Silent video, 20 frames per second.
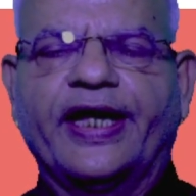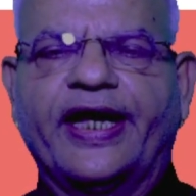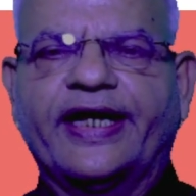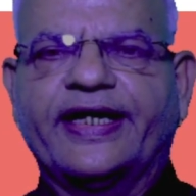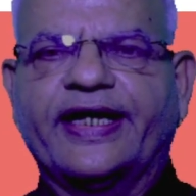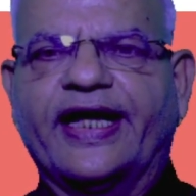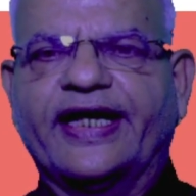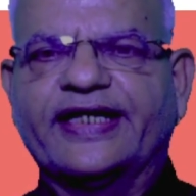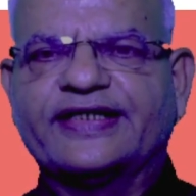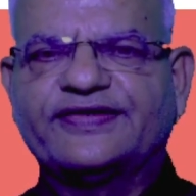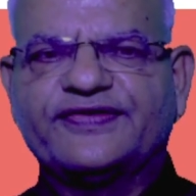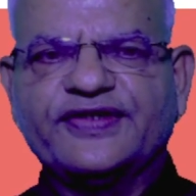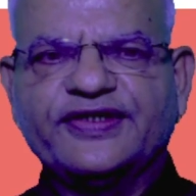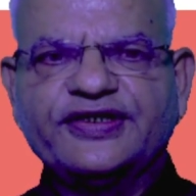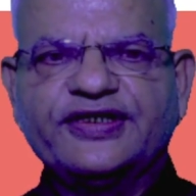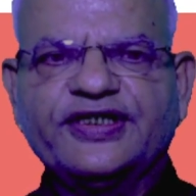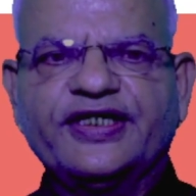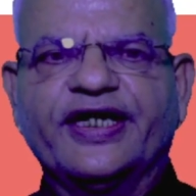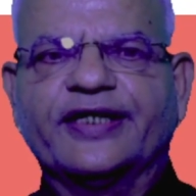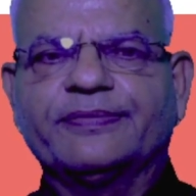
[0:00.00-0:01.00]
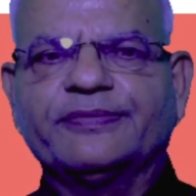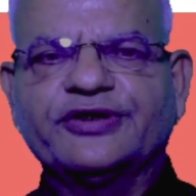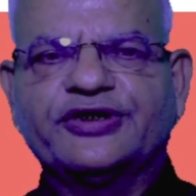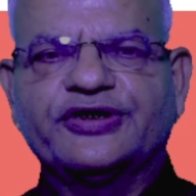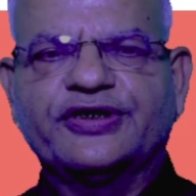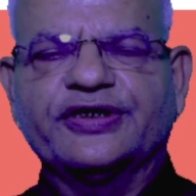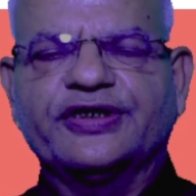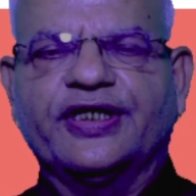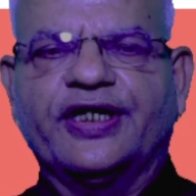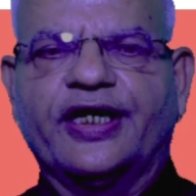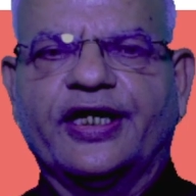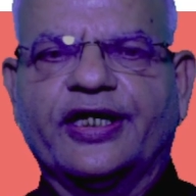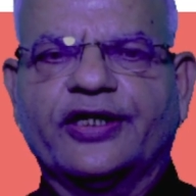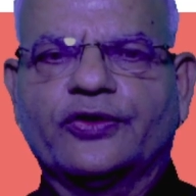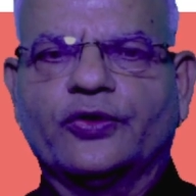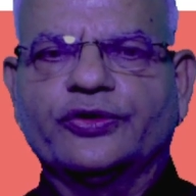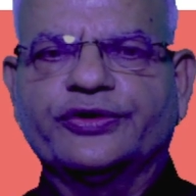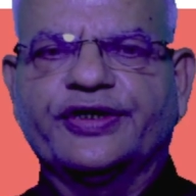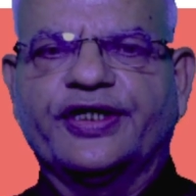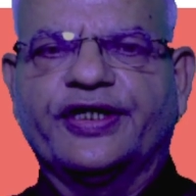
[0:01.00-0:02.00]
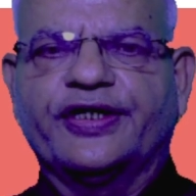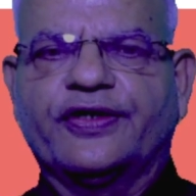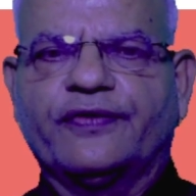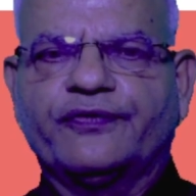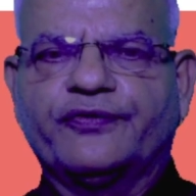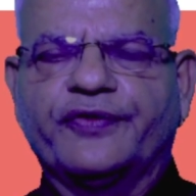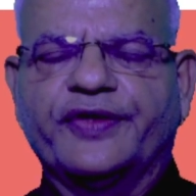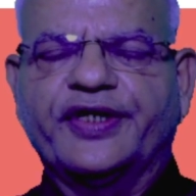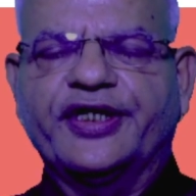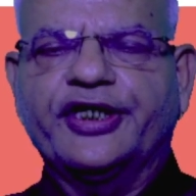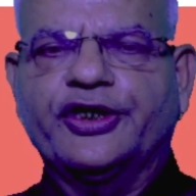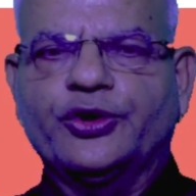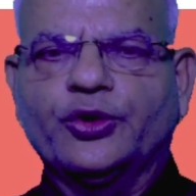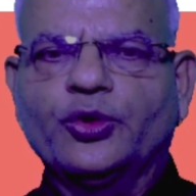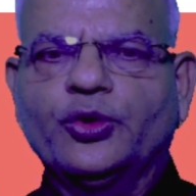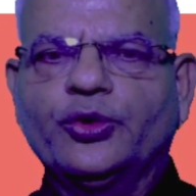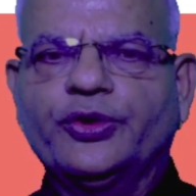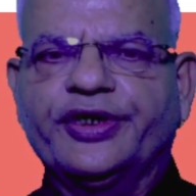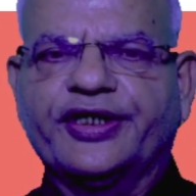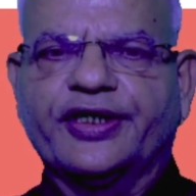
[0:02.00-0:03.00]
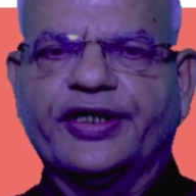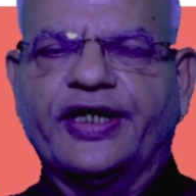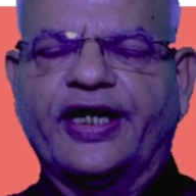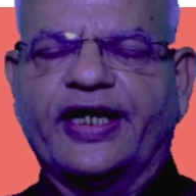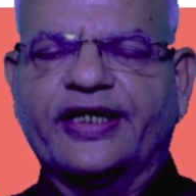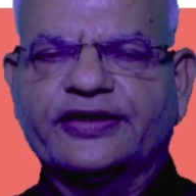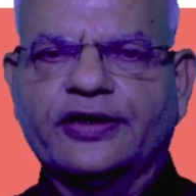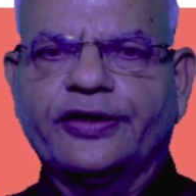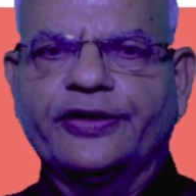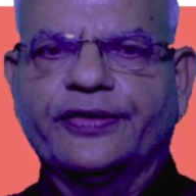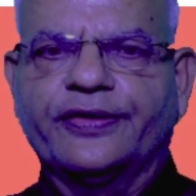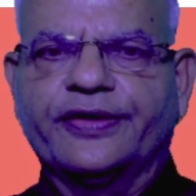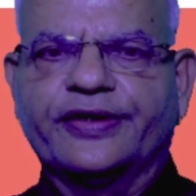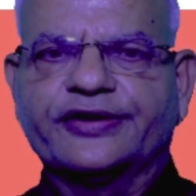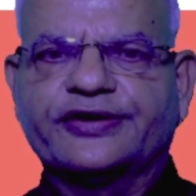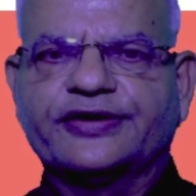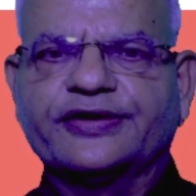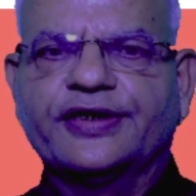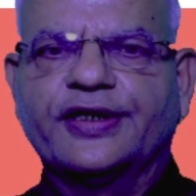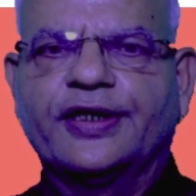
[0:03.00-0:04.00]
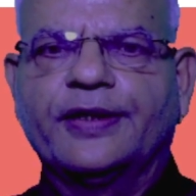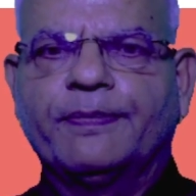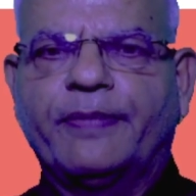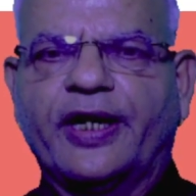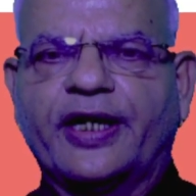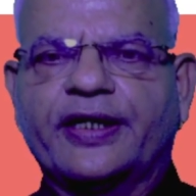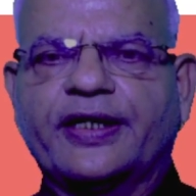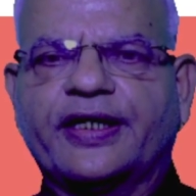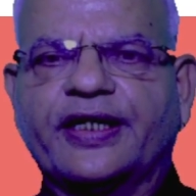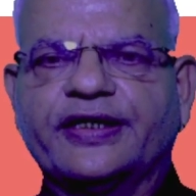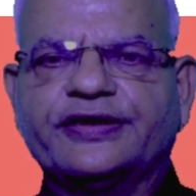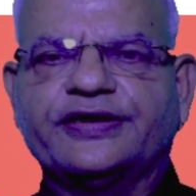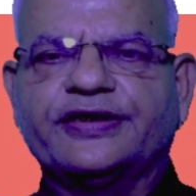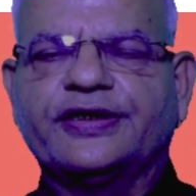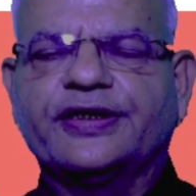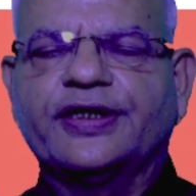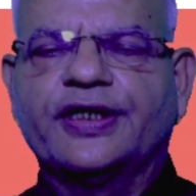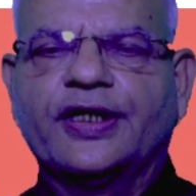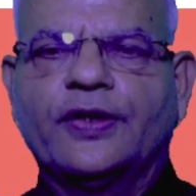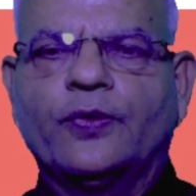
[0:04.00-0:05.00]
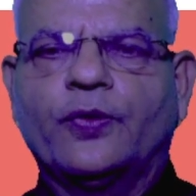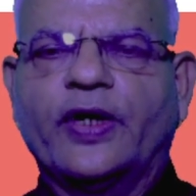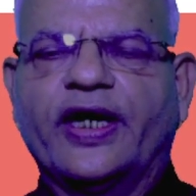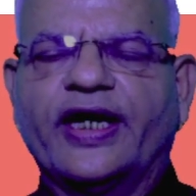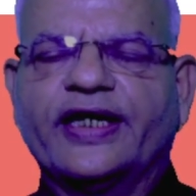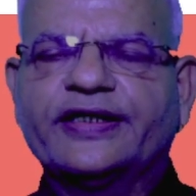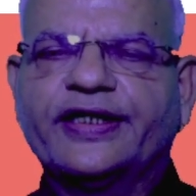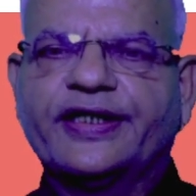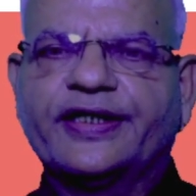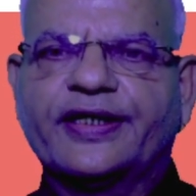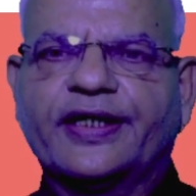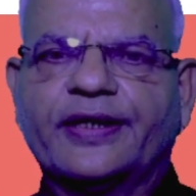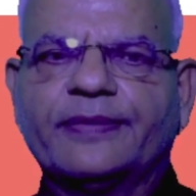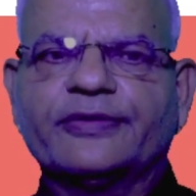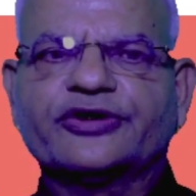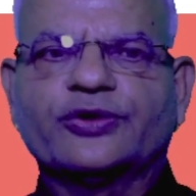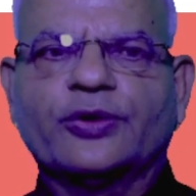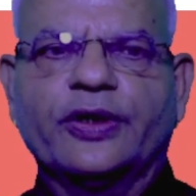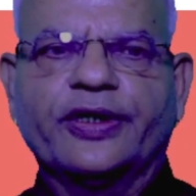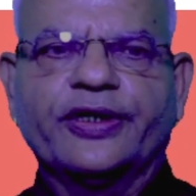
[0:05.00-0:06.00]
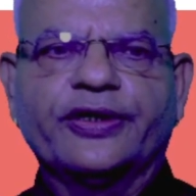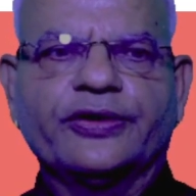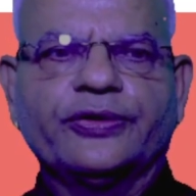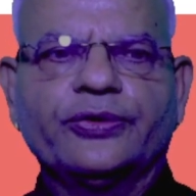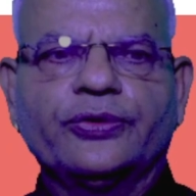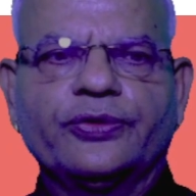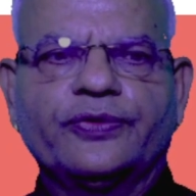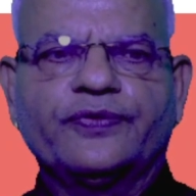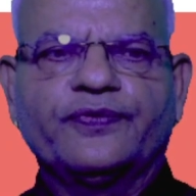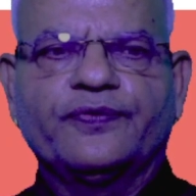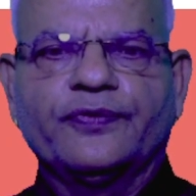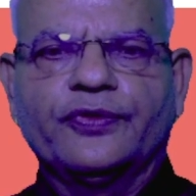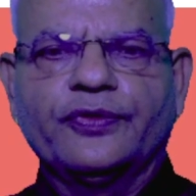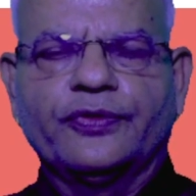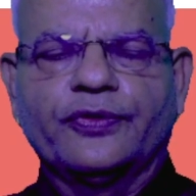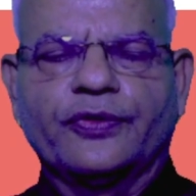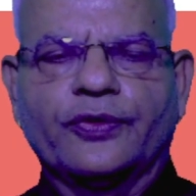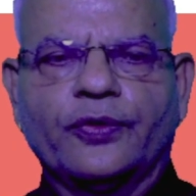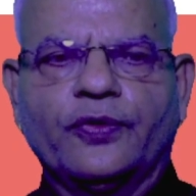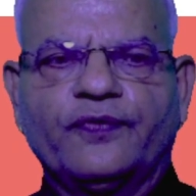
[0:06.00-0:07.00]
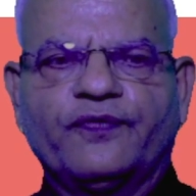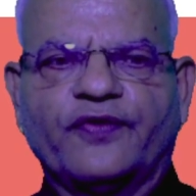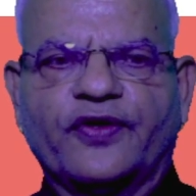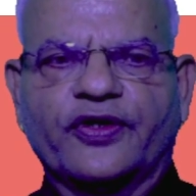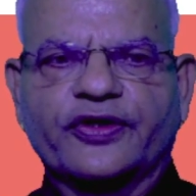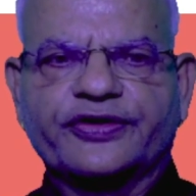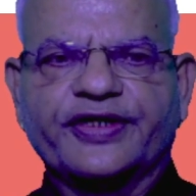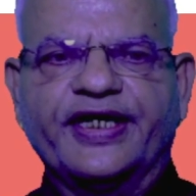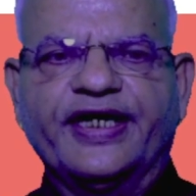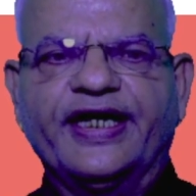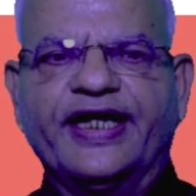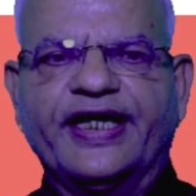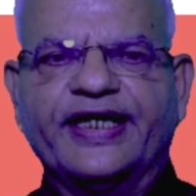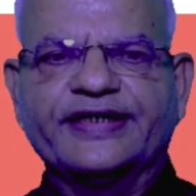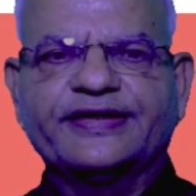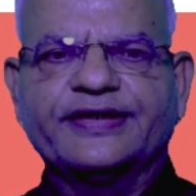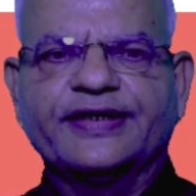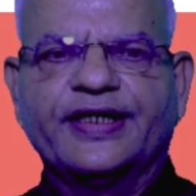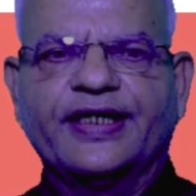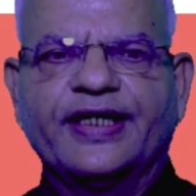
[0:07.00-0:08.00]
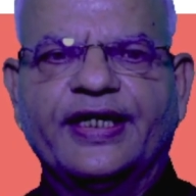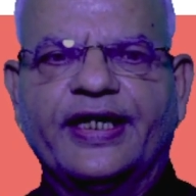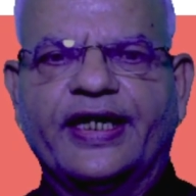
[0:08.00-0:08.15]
And HCG administration at dose rate of 22 international units per kg via the intramuscular route for 3 days,